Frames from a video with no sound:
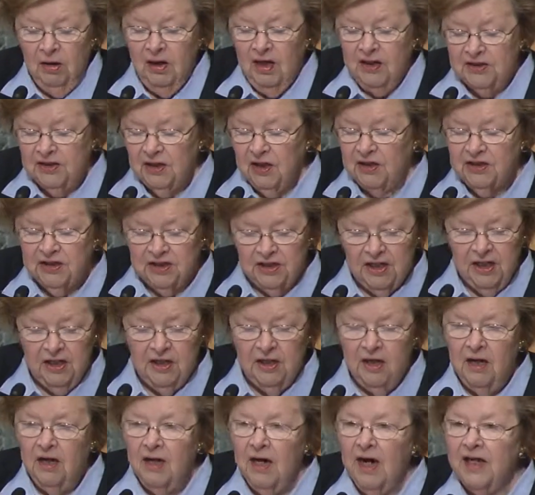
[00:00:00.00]
as I
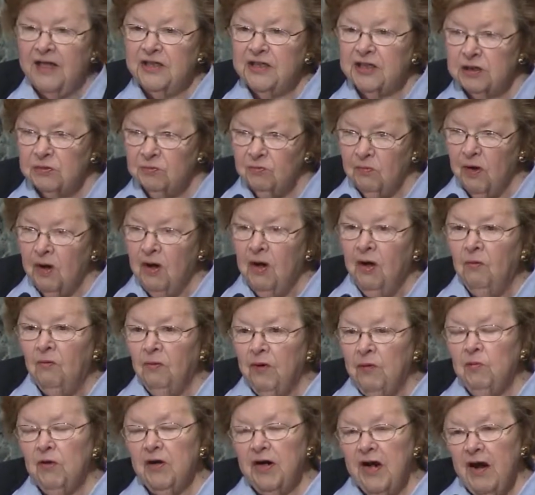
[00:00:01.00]
said,
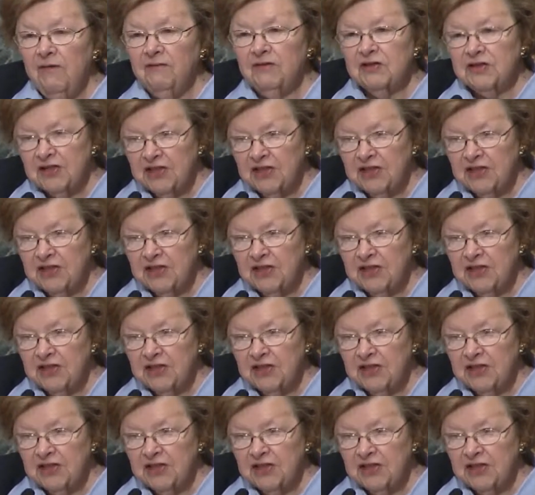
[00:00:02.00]
we want to have